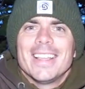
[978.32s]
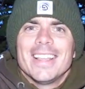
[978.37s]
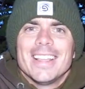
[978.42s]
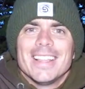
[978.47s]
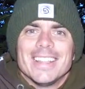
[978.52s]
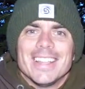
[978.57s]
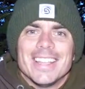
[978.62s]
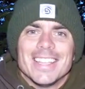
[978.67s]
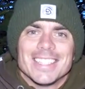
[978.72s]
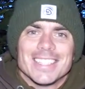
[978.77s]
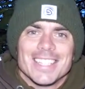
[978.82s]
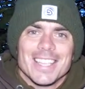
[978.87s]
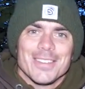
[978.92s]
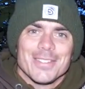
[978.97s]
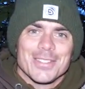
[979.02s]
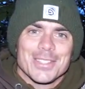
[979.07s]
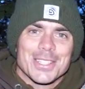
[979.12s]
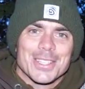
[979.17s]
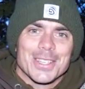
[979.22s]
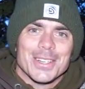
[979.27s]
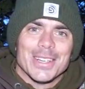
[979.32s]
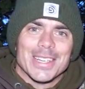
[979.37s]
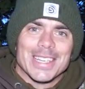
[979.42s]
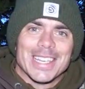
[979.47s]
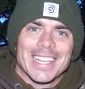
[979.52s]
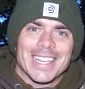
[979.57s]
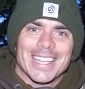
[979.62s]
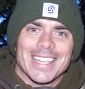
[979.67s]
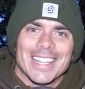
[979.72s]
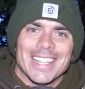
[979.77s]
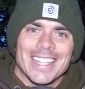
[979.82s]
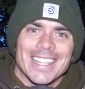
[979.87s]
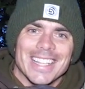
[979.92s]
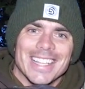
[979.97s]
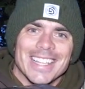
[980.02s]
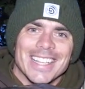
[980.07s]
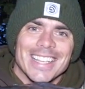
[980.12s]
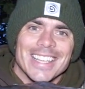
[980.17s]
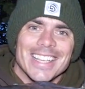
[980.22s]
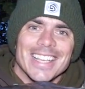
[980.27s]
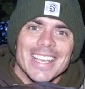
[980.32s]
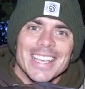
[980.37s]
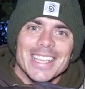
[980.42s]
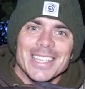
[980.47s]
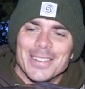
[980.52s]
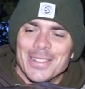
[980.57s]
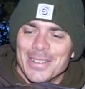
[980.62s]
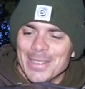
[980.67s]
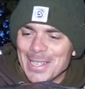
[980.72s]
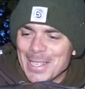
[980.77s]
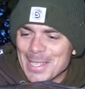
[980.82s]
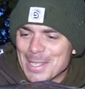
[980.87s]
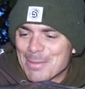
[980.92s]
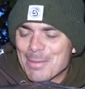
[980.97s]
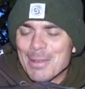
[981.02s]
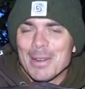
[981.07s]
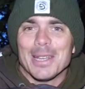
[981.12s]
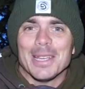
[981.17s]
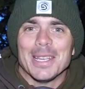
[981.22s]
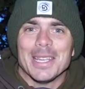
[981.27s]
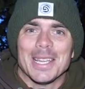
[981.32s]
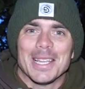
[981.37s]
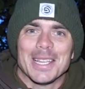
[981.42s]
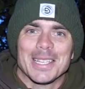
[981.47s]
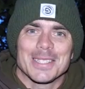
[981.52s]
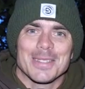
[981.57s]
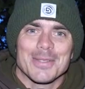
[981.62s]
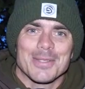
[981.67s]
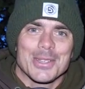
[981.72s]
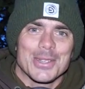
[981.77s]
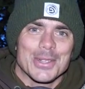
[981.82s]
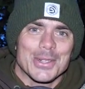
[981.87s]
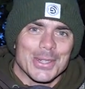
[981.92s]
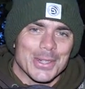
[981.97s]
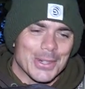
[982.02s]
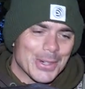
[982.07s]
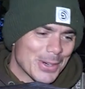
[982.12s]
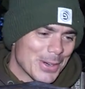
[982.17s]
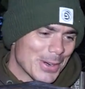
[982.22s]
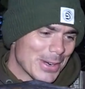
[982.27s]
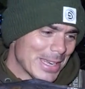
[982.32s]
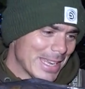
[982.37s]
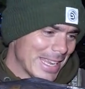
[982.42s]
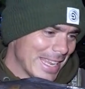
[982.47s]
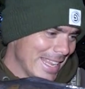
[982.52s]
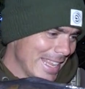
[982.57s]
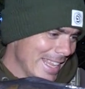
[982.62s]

And there's the other side. Equally as pretty, as I'm sure you'll agree.